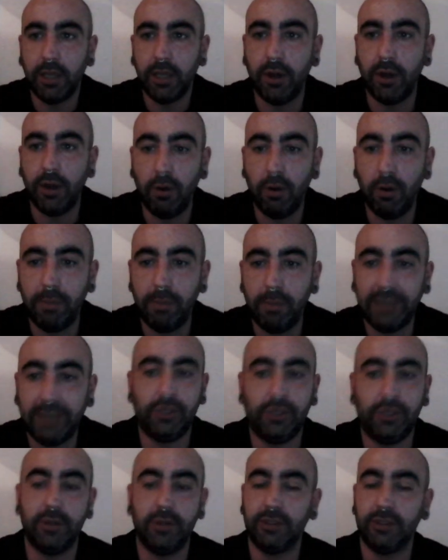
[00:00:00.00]
You know, my
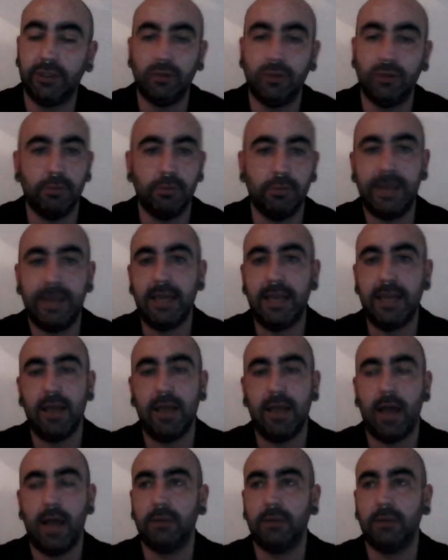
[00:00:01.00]
students know me